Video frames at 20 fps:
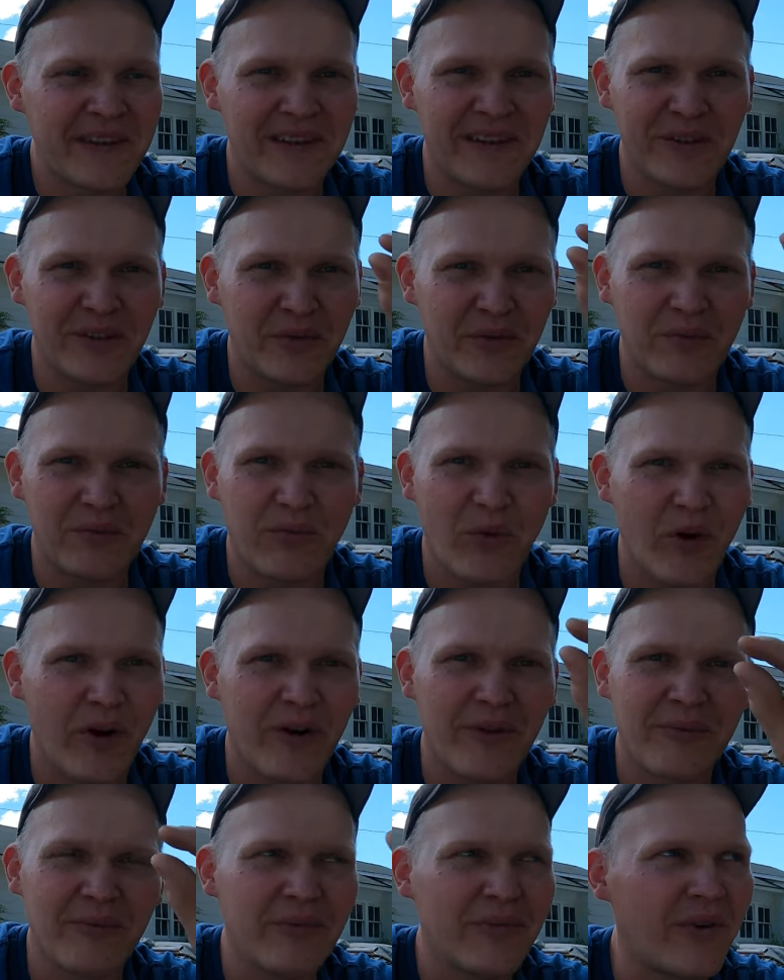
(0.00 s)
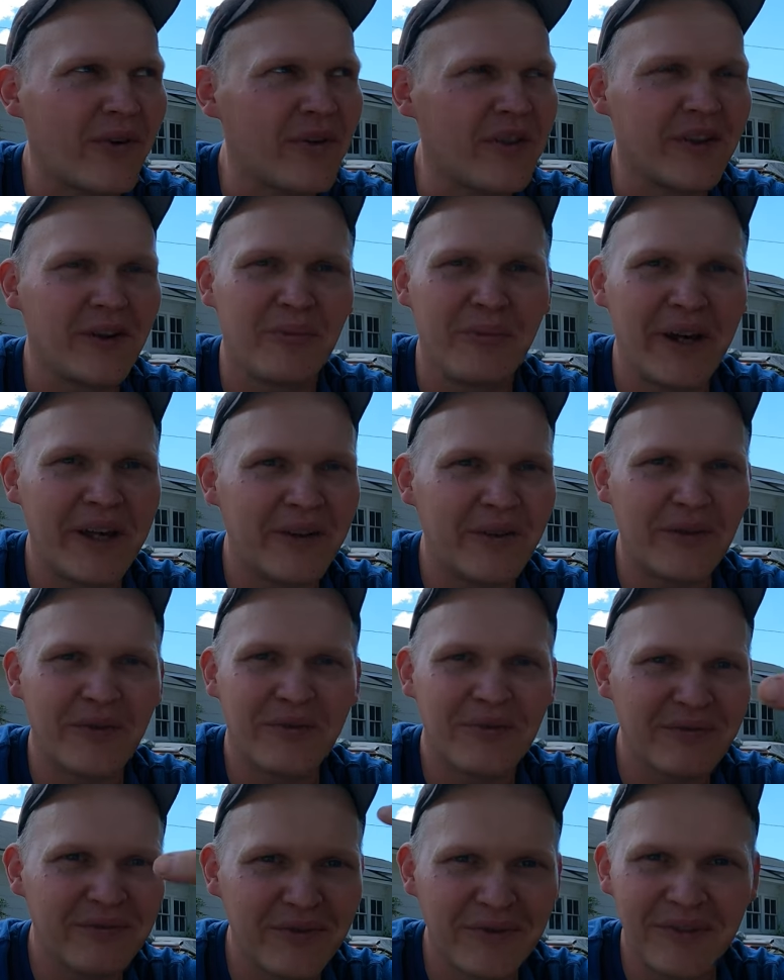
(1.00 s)
little worm or little metal
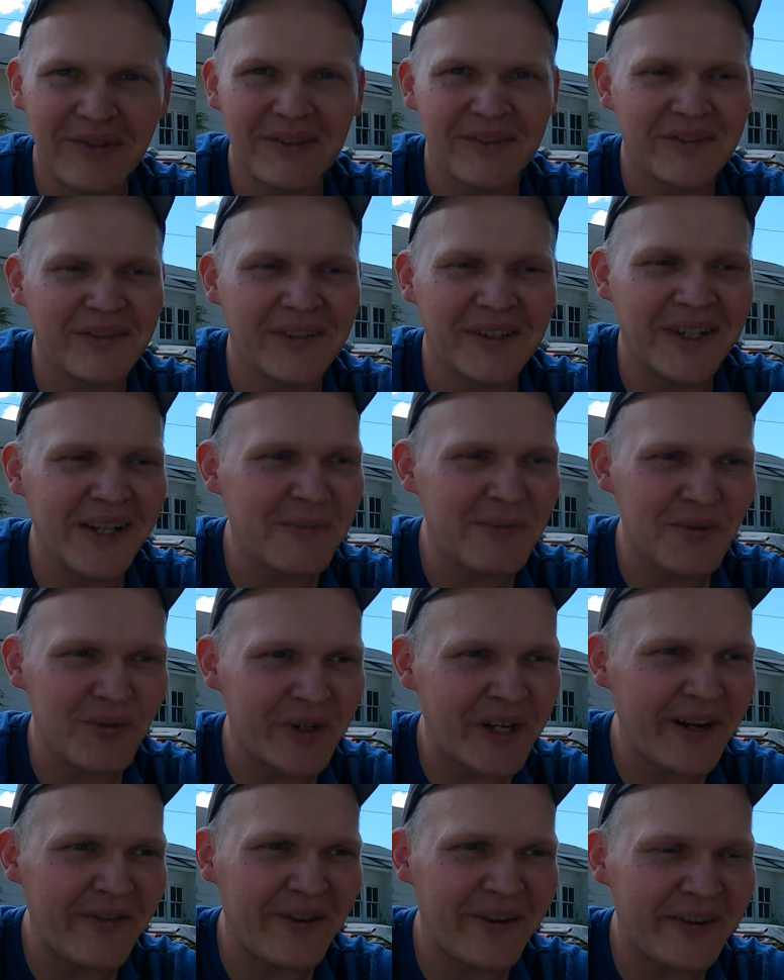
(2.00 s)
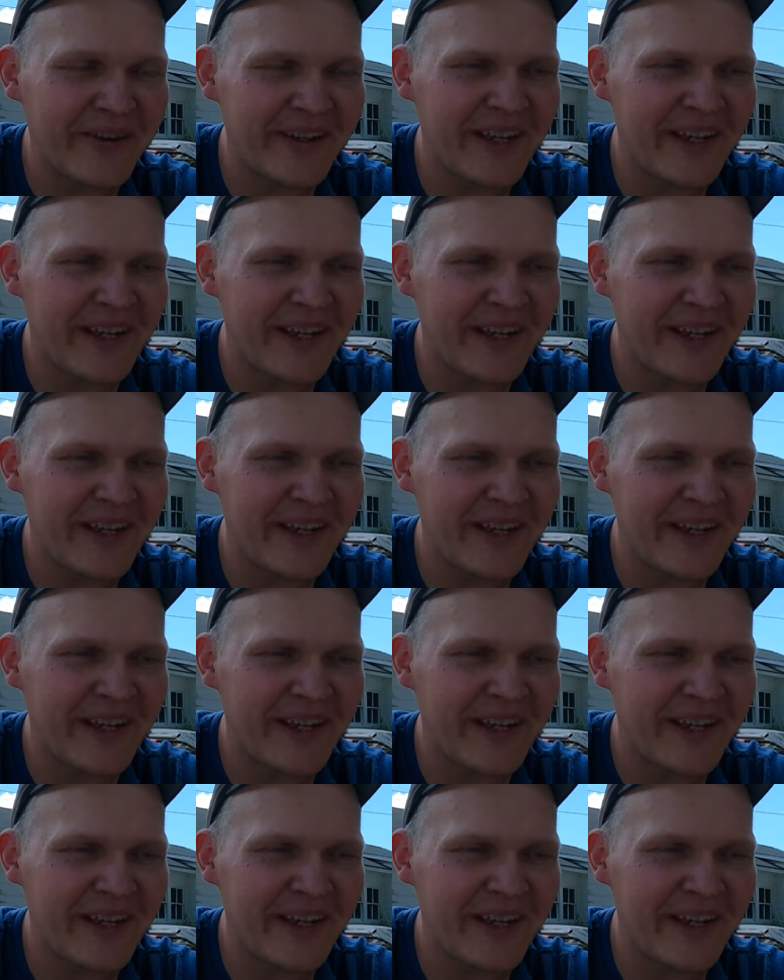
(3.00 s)
clips, whatever.